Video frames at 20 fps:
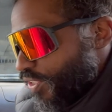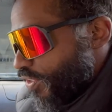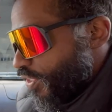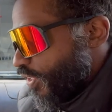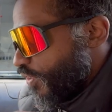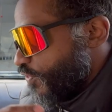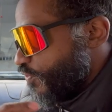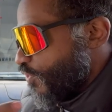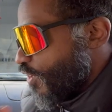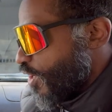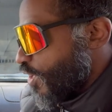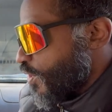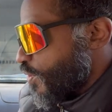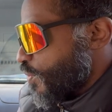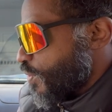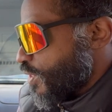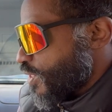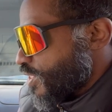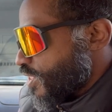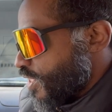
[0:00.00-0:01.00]
that
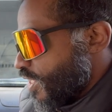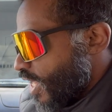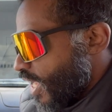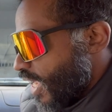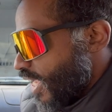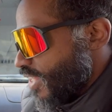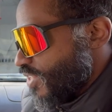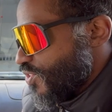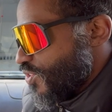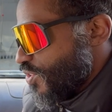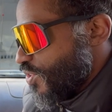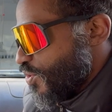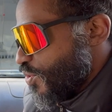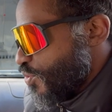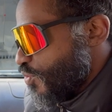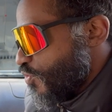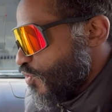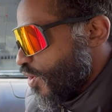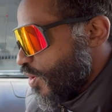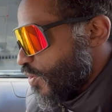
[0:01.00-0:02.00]
follow us on IG,
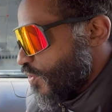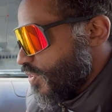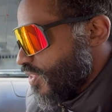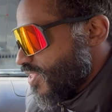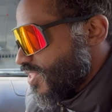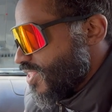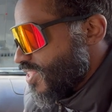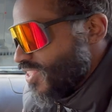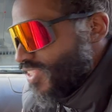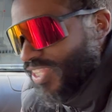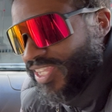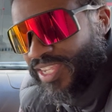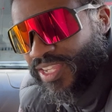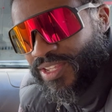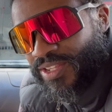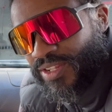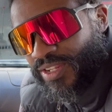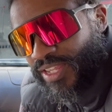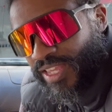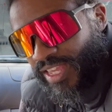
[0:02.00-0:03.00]
you've already seen